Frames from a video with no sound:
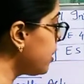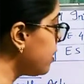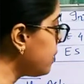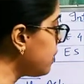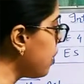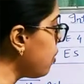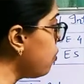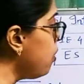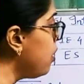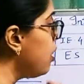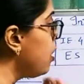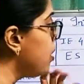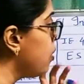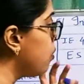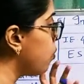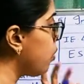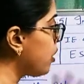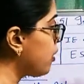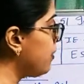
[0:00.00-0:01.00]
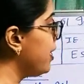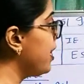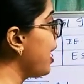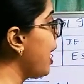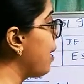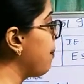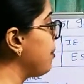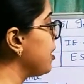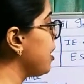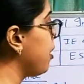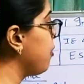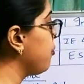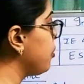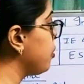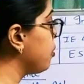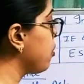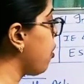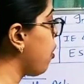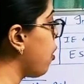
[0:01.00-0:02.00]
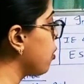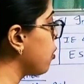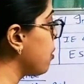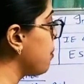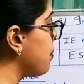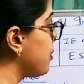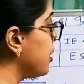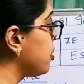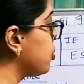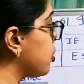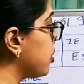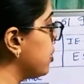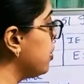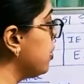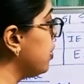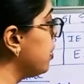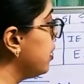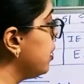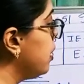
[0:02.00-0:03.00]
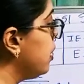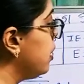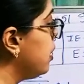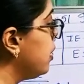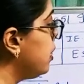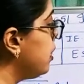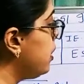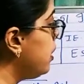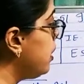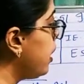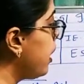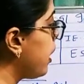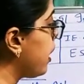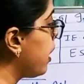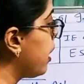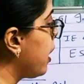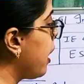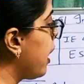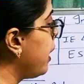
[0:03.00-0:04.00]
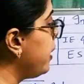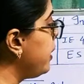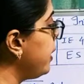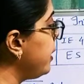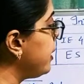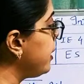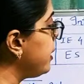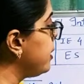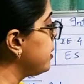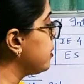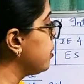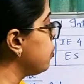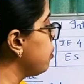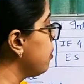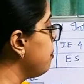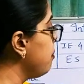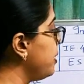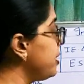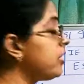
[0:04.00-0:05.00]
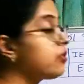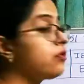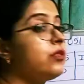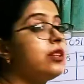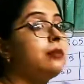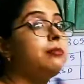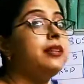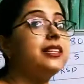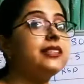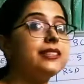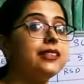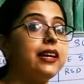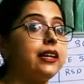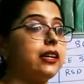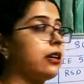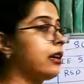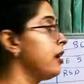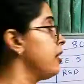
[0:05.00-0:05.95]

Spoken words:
Now what will happen after OR operation? EA and ET0 bits will be set.